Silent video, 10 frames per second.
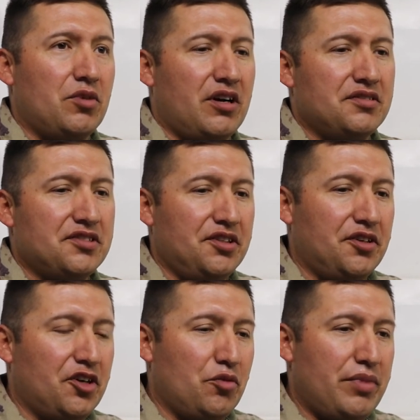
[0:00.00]
But also,
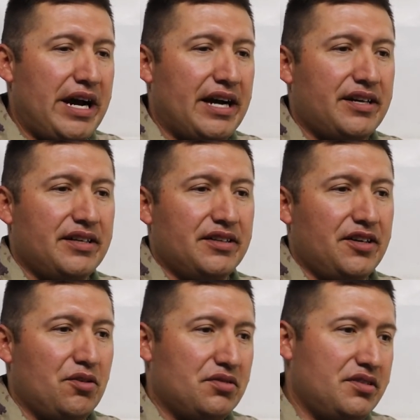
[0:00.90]
you go back and
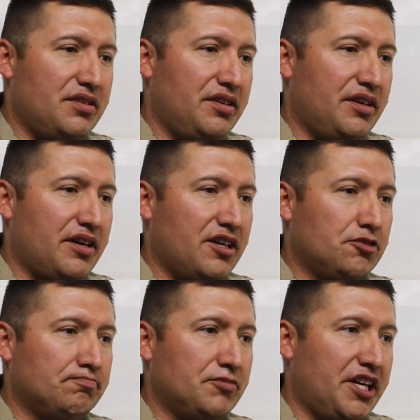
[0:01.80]
go to the
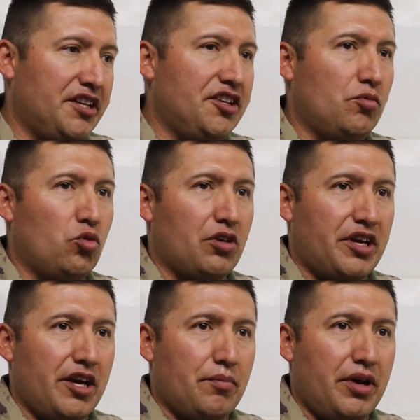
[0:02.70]
Indian War
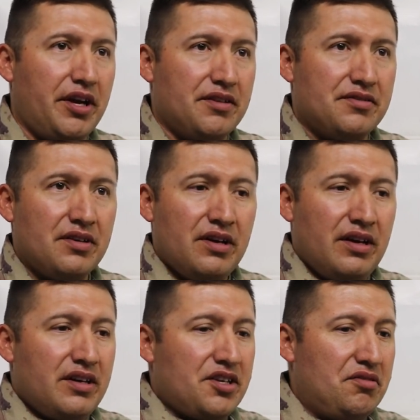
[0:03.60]
campaigns,
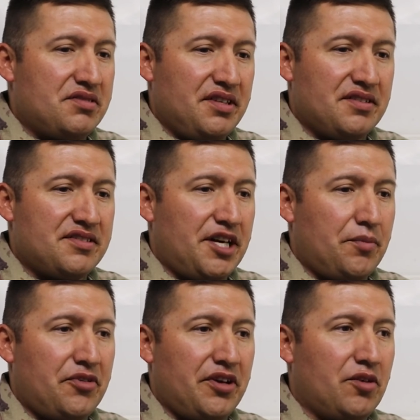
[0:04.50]
you see the
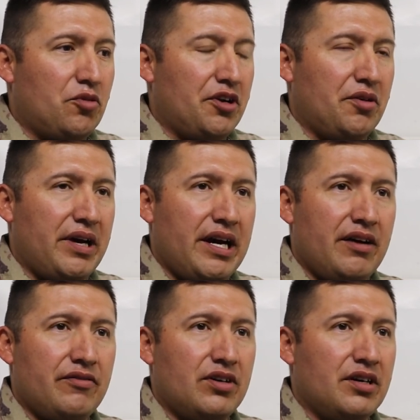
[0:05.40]
same thing where you
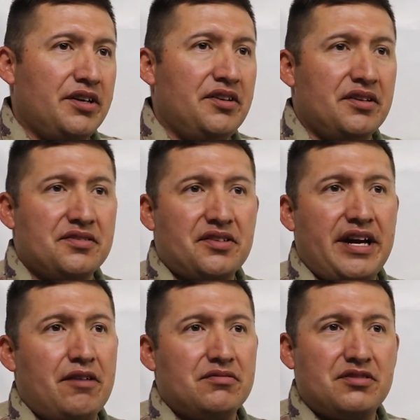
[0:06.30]
have Indian
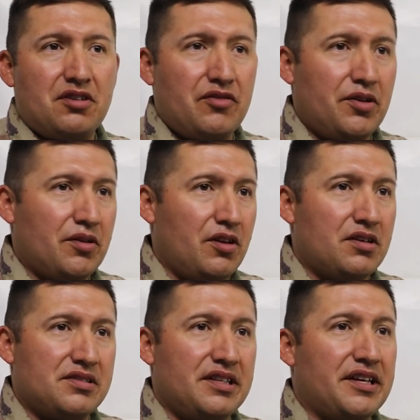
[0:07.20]
scouts serving
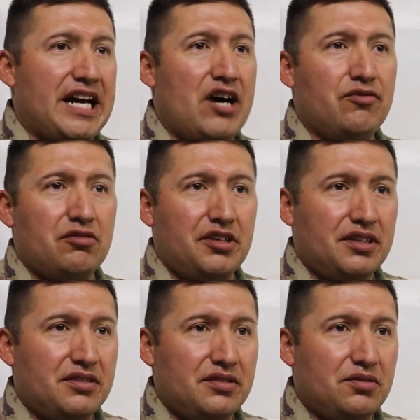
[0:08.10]
alongside the
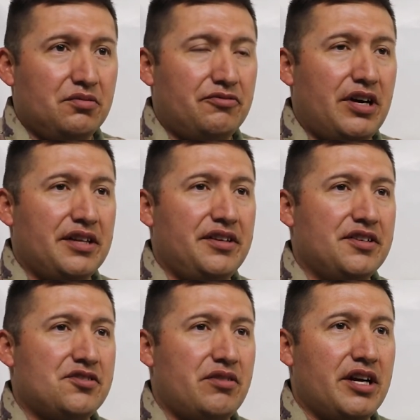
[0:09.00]
cavalry to fight the
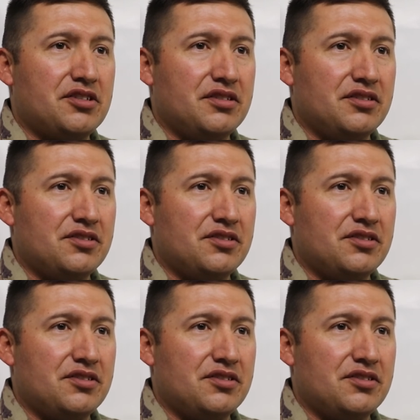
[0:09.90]
insurrection.